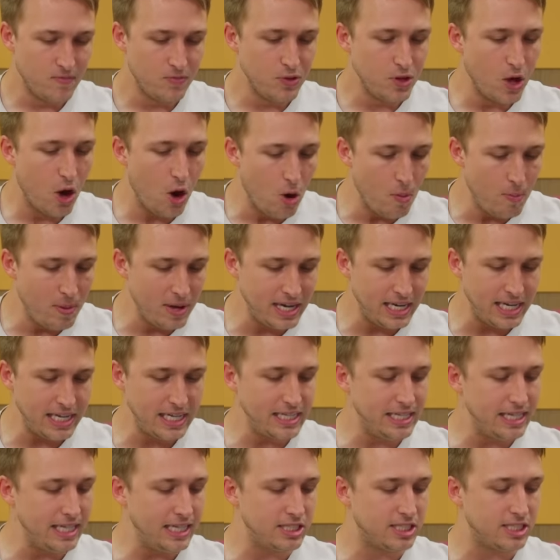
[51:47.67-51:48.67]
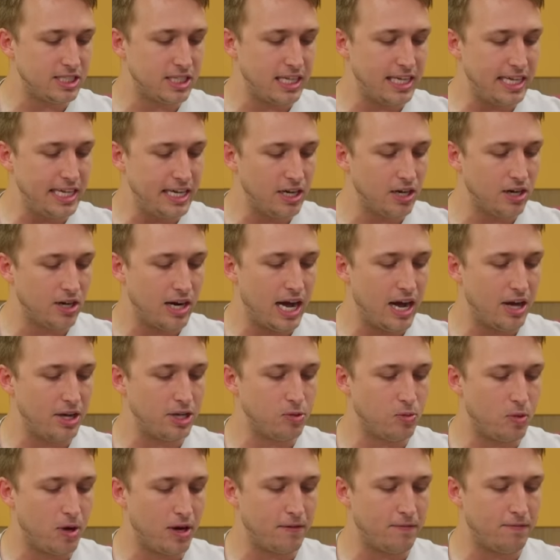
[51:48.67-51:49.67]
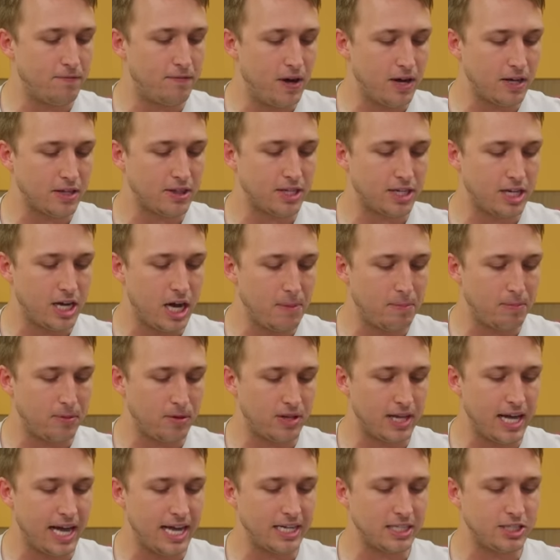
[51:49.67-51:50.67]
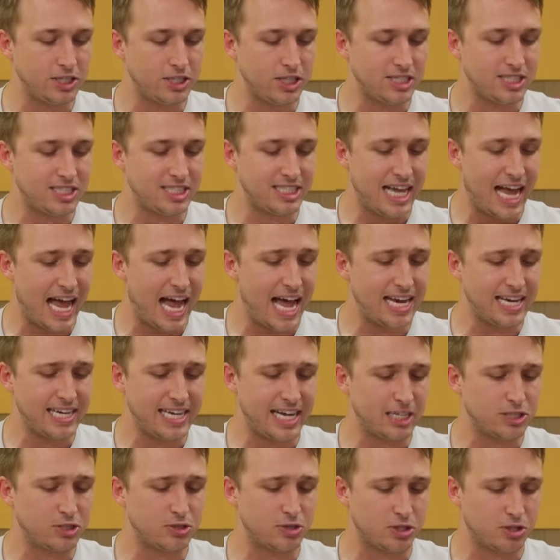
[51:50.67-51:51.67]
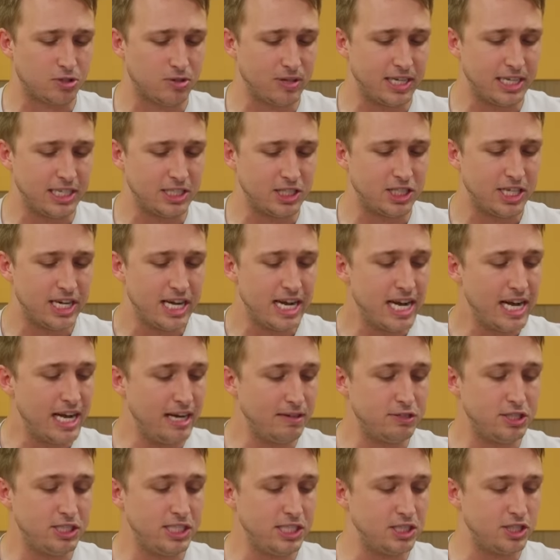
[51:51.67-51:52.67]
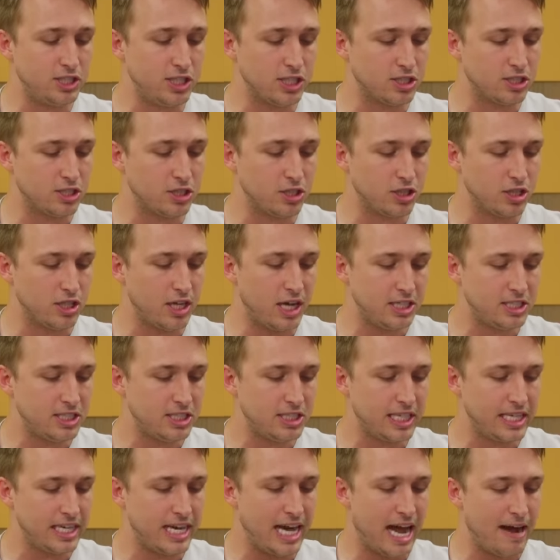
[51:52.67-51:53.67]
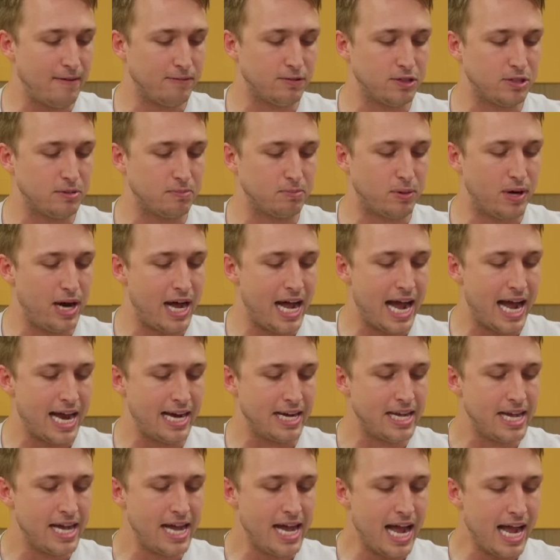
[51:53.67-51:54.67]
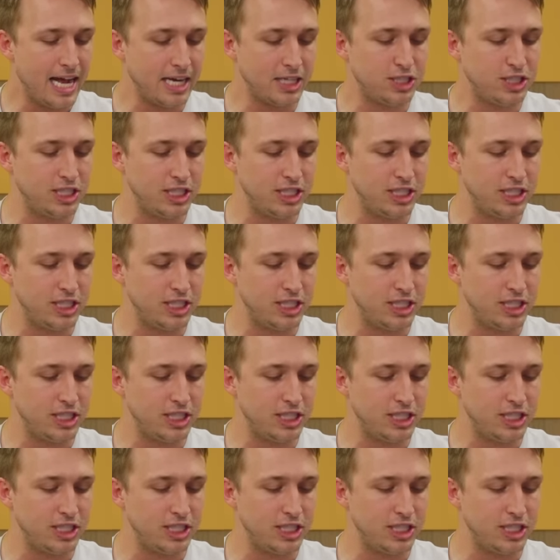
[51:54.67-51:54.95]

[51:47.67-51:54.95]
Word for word: Nobody needs to hear how you want to fuck the couple, and it's just sad and extra cringe if she is just lusting after the bride and